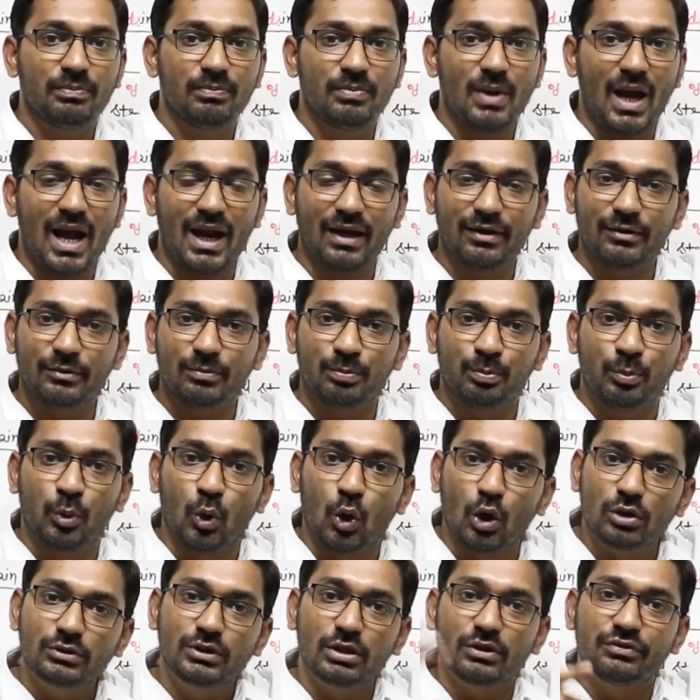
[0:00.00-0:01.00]
and
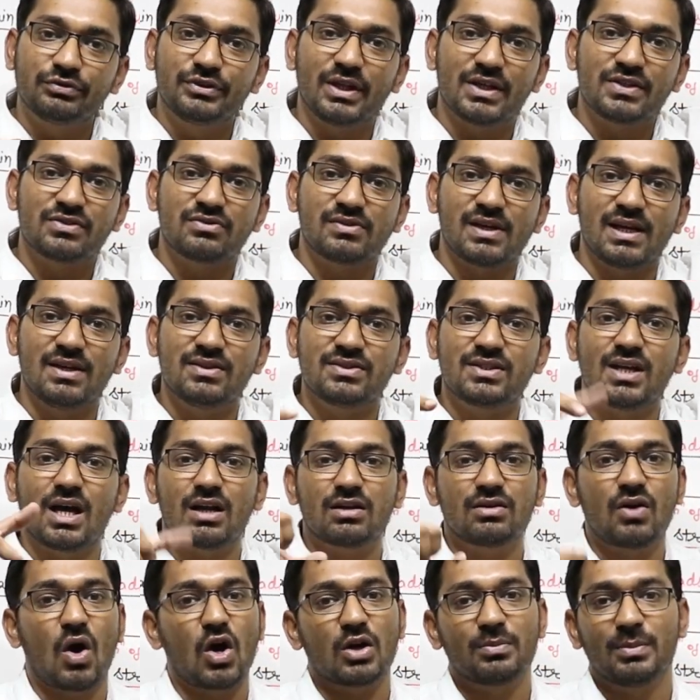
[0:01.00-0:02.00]
both of the strains are
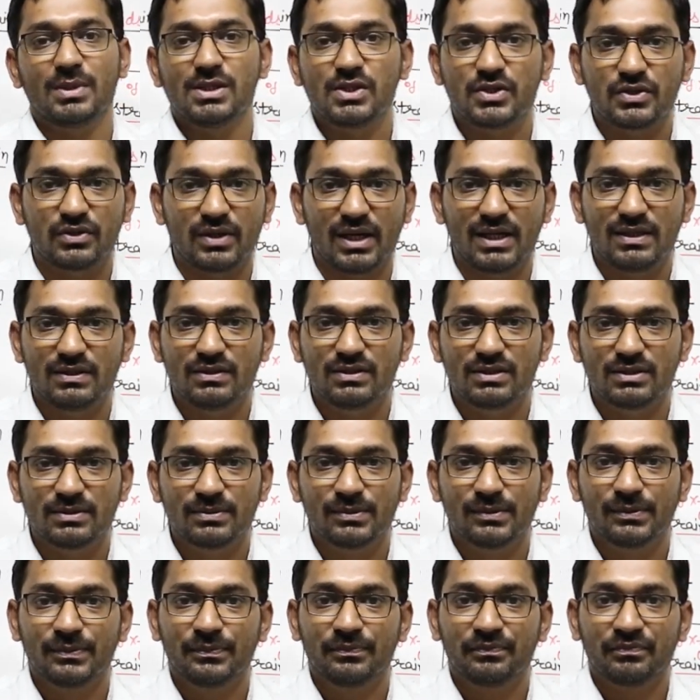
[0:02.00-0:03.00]
normal strains,
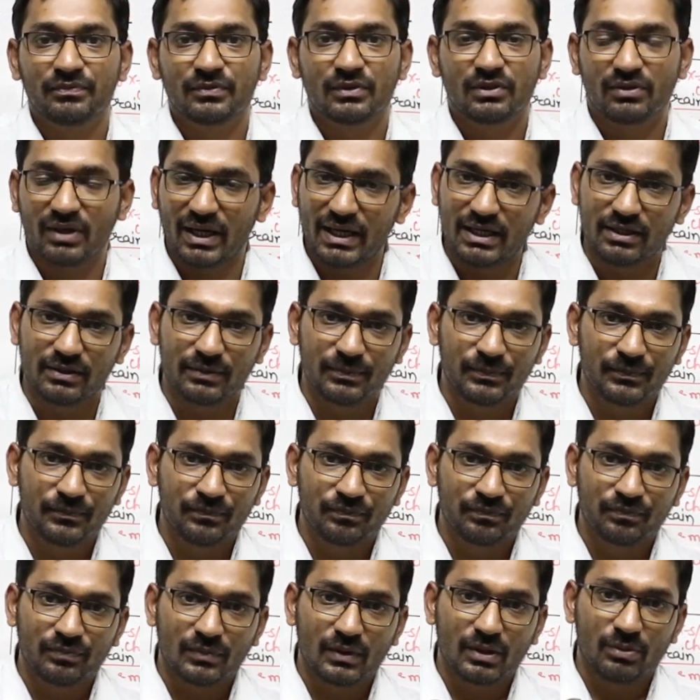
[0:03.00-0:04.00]
right?
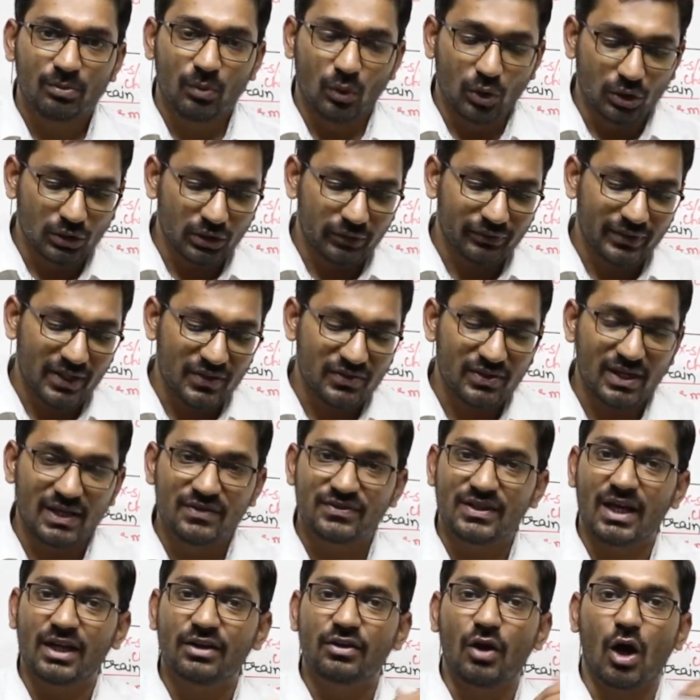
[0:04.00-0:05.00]
Both of the
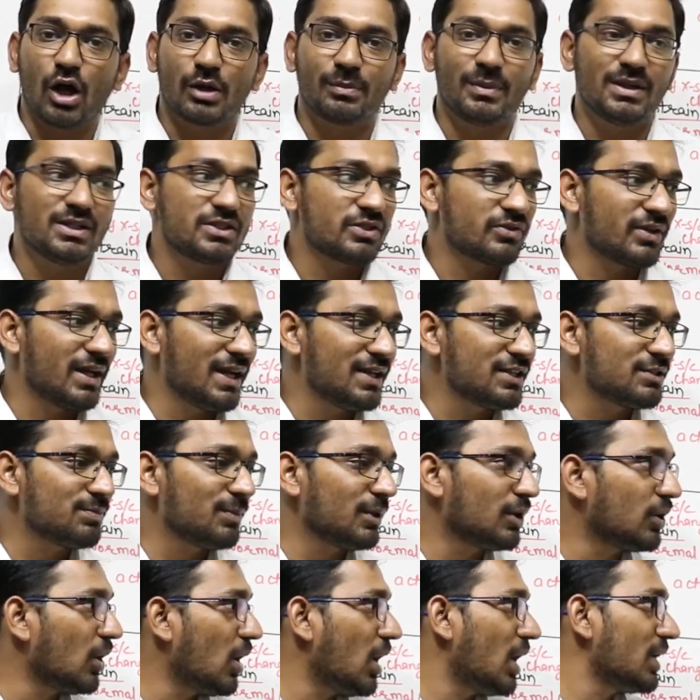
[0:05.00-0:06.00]
strains are normal strains
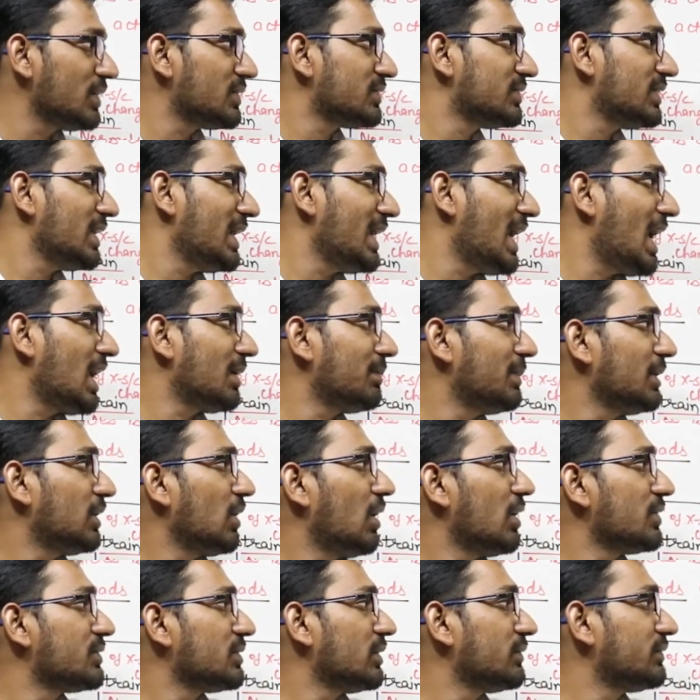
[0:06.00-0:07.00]
because they are
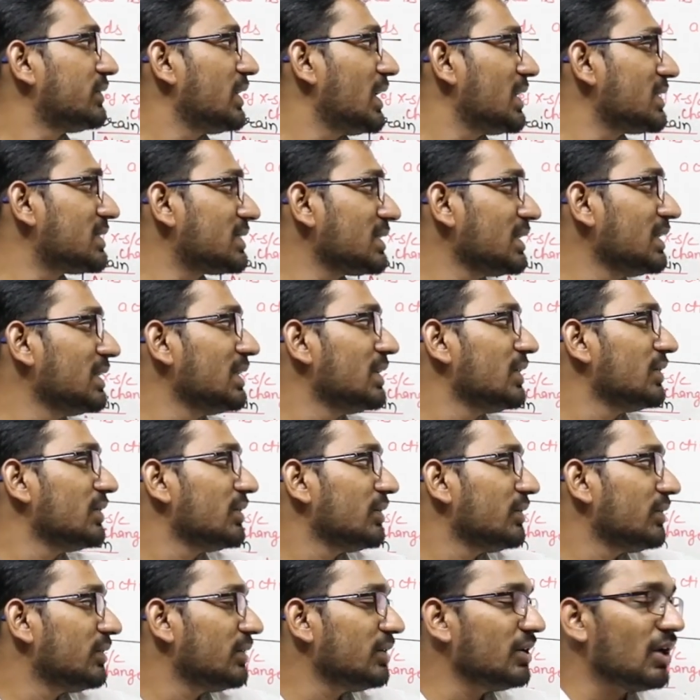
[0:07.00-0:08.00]
because of this
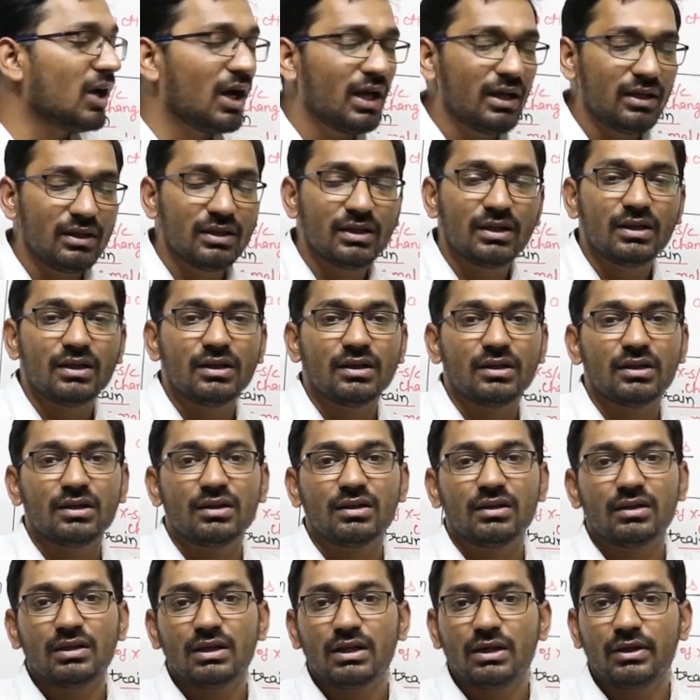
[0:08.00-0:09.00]
your
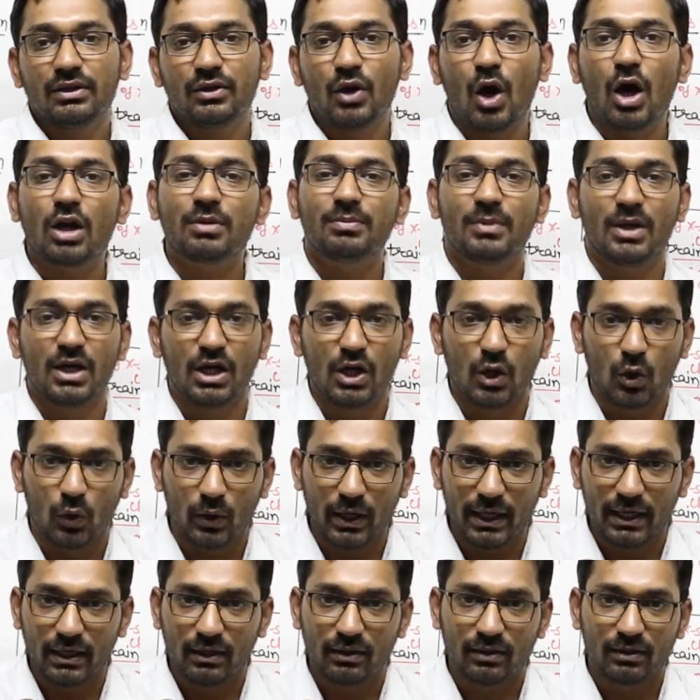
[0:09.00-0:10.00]
normal
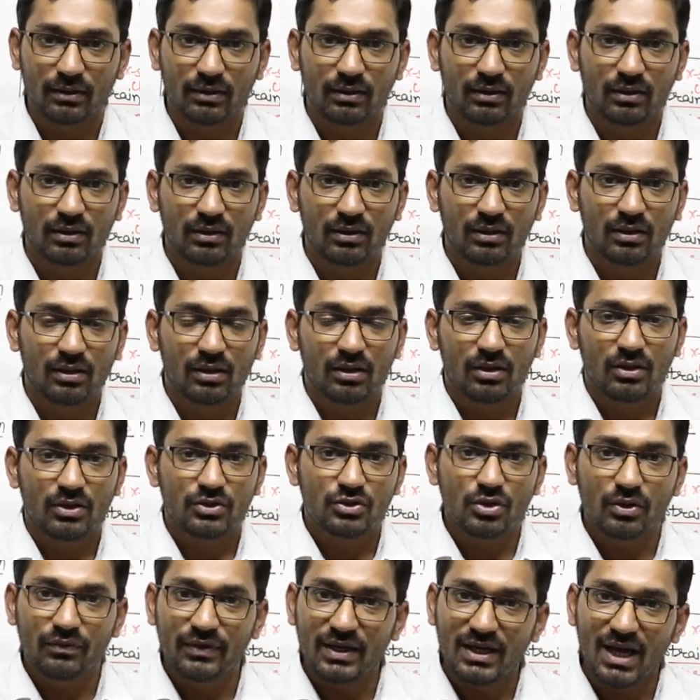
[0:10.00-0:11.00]
loading.
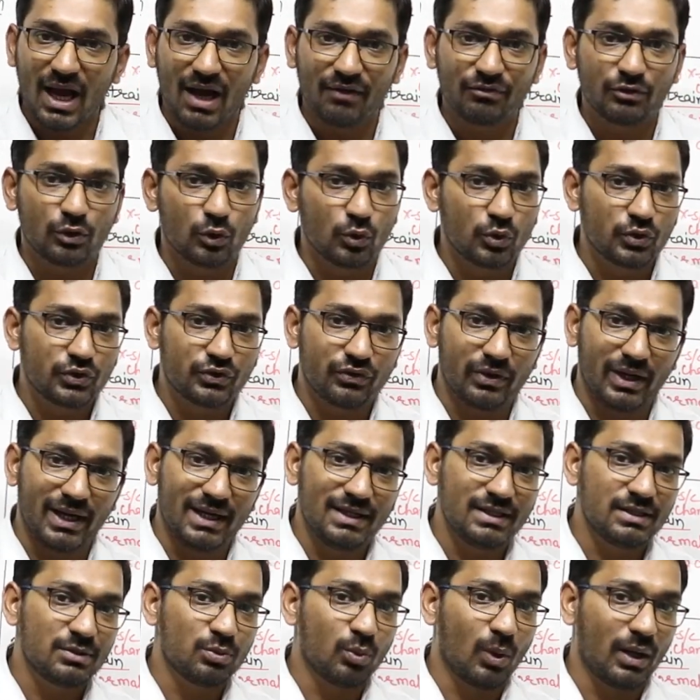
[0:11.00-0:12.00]
So we have two
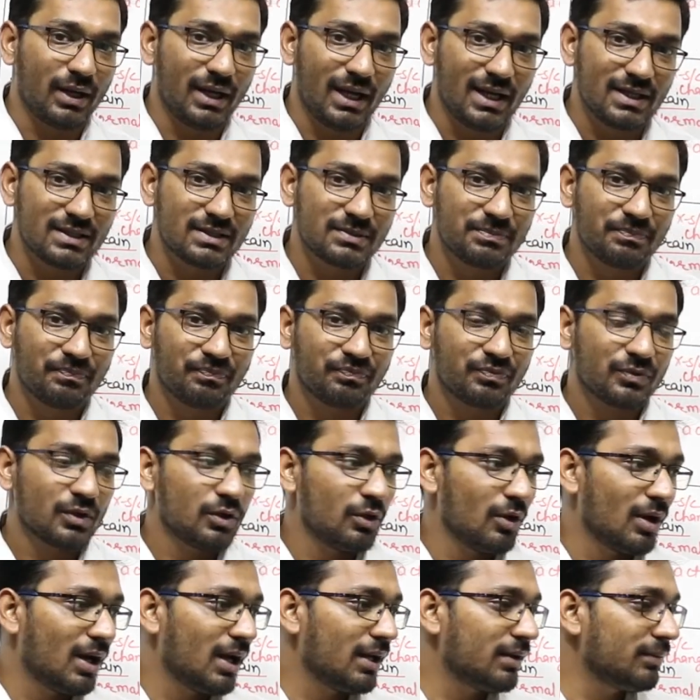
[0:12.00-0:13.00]
strains. One is
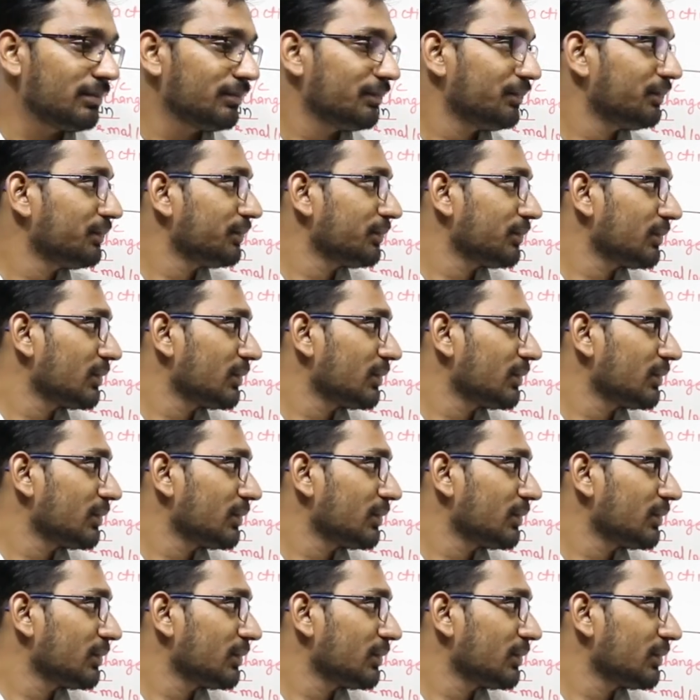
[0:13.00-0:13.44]
your